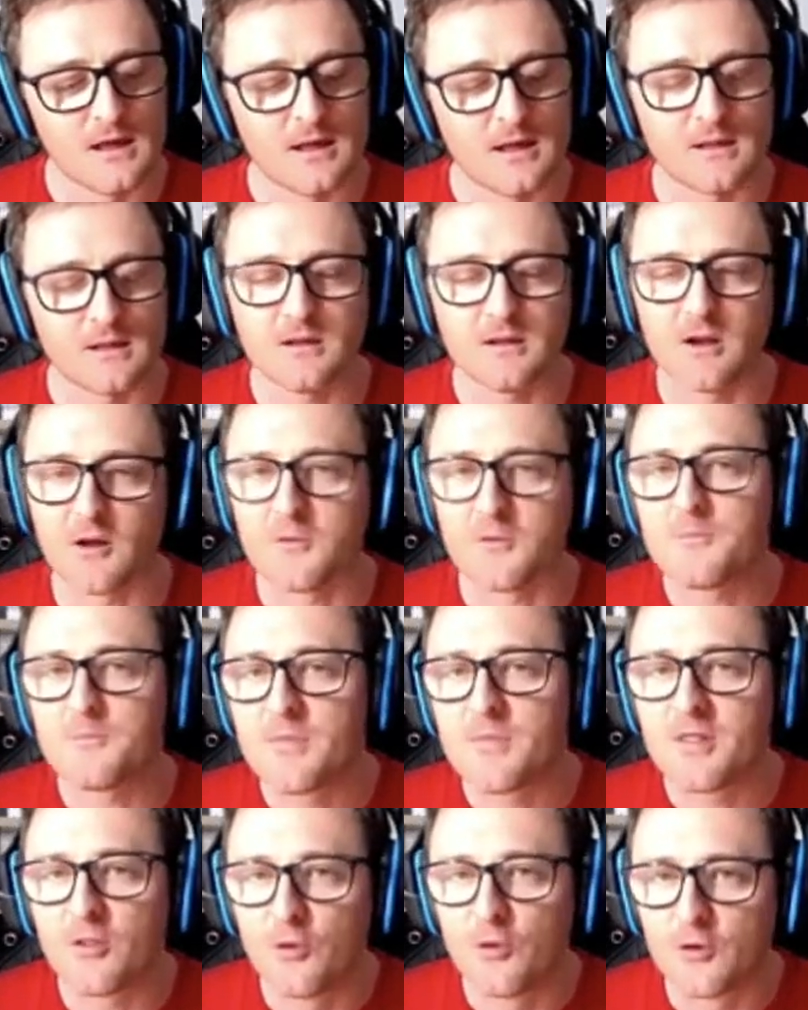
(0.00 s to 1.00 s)
you know
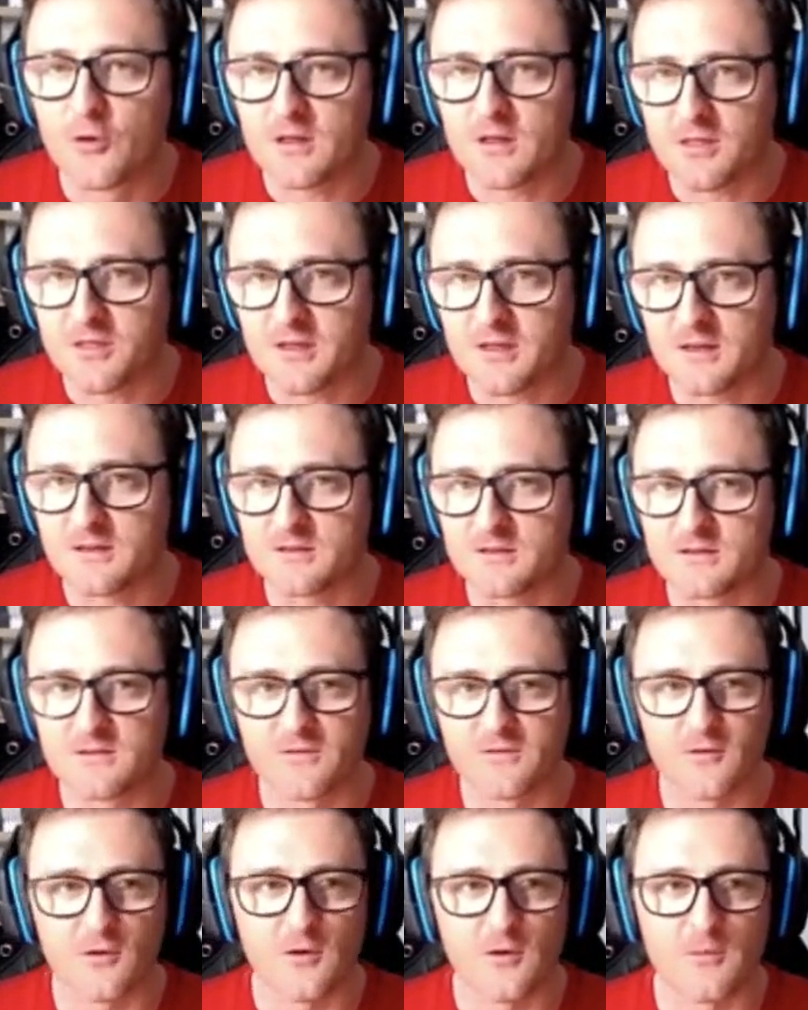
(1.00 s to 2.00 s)
look at things
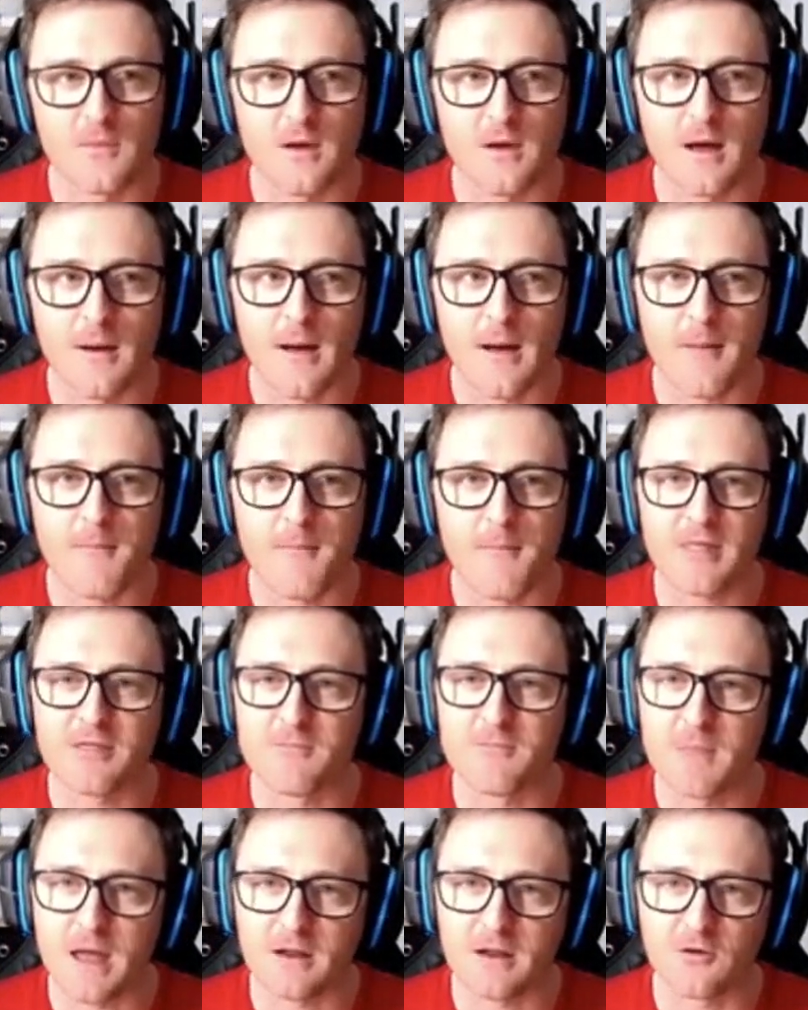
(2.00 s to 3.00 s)
from a
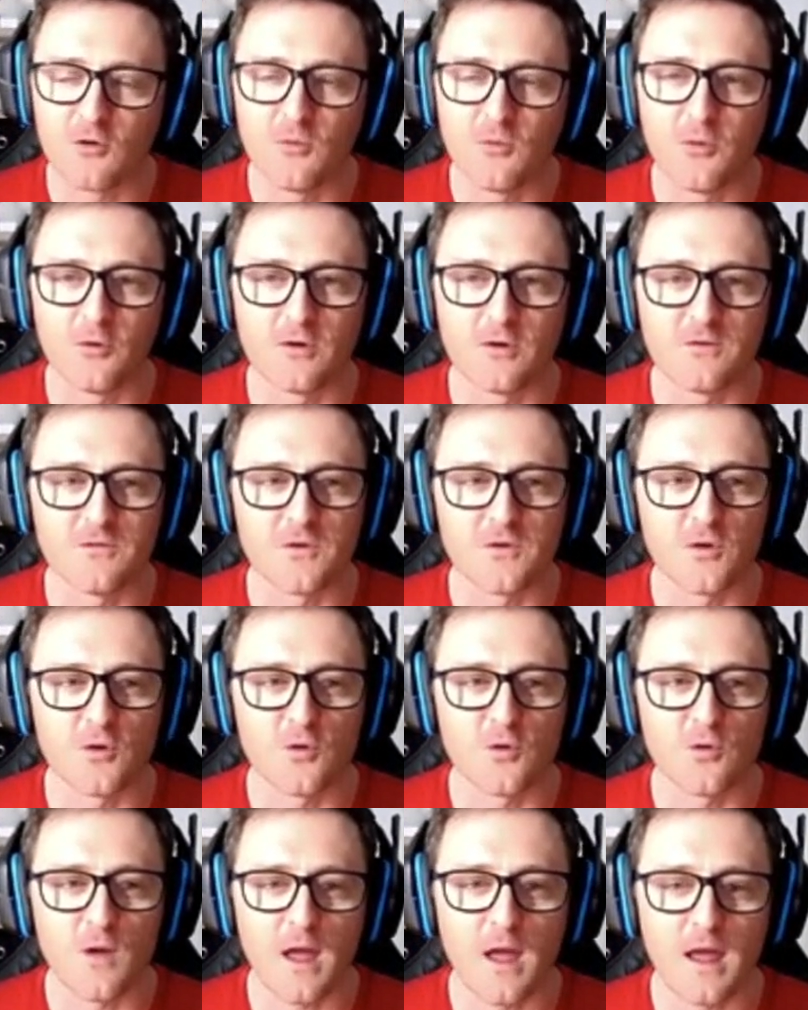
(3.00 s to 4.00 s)
mathematical point of
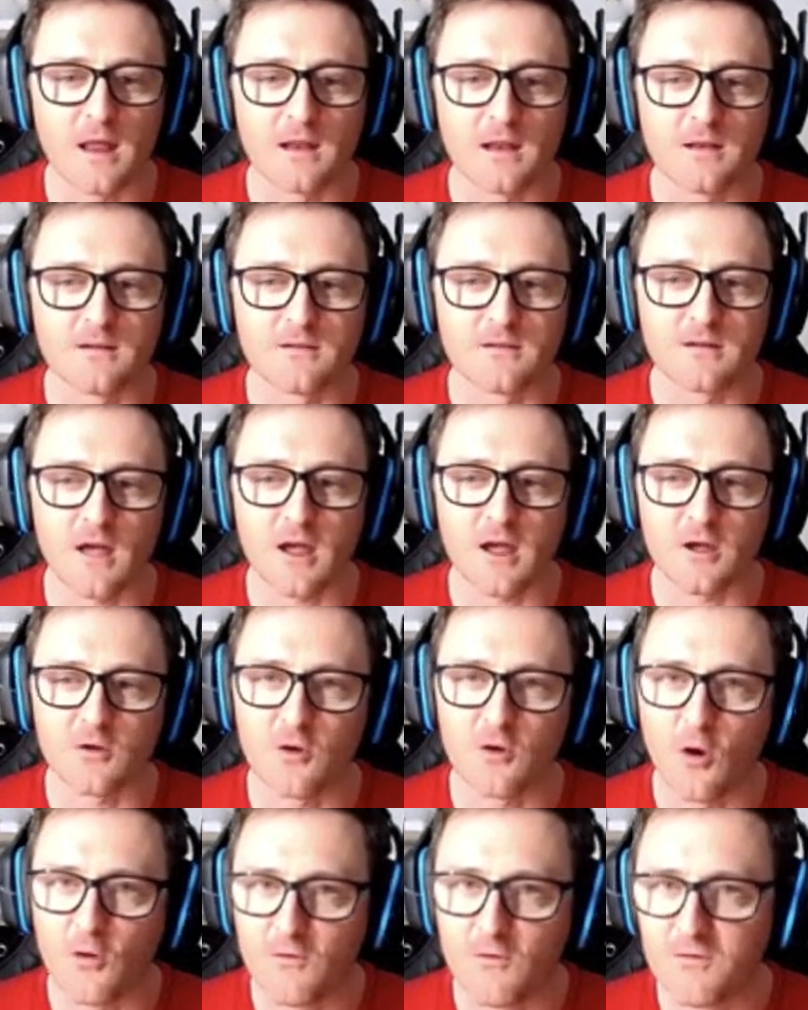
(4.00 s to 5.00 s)
view and a
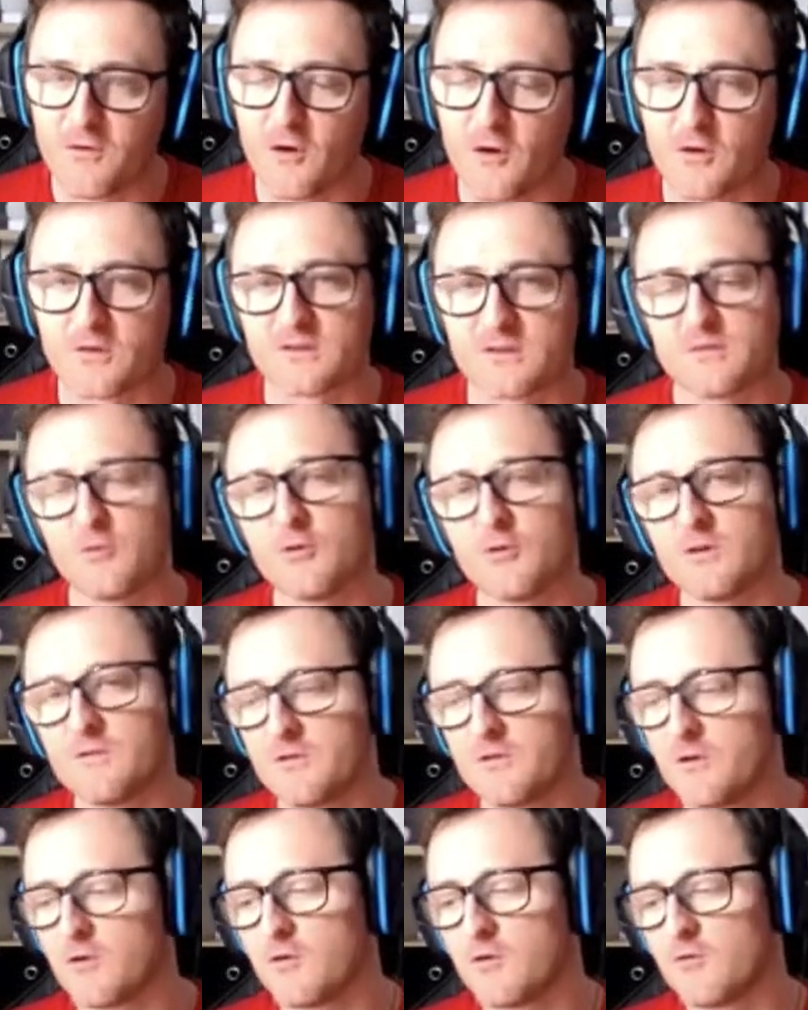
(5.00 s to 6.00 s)
goal focused point of
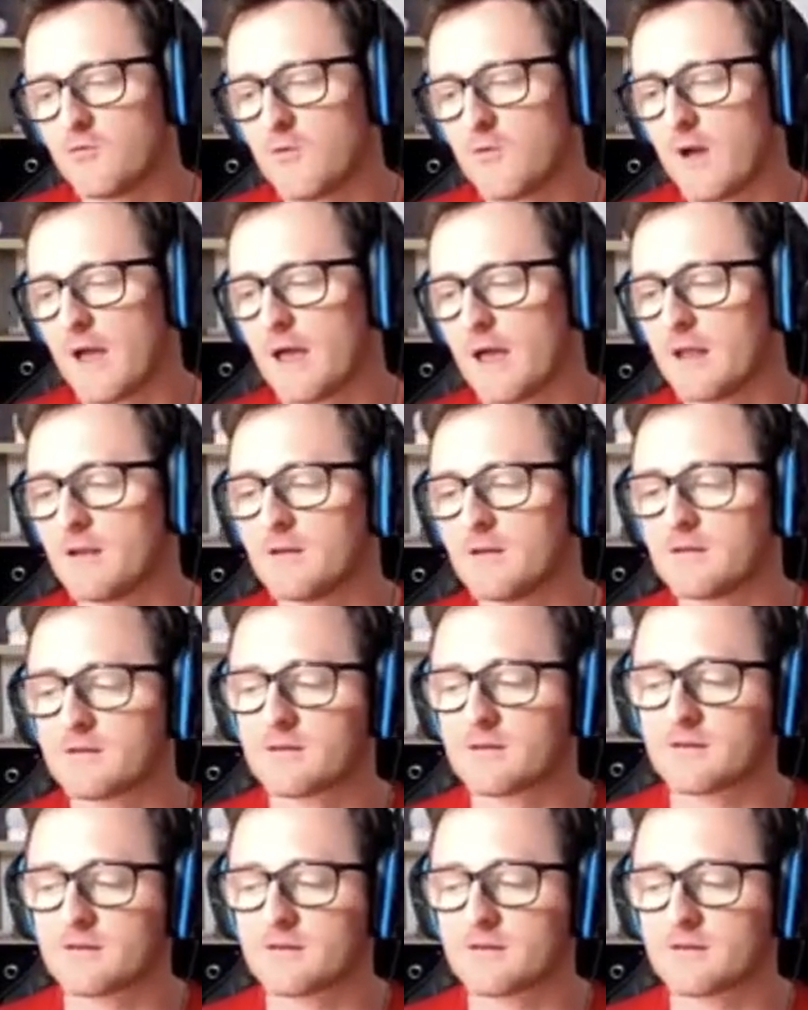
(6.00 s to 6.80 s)
view, and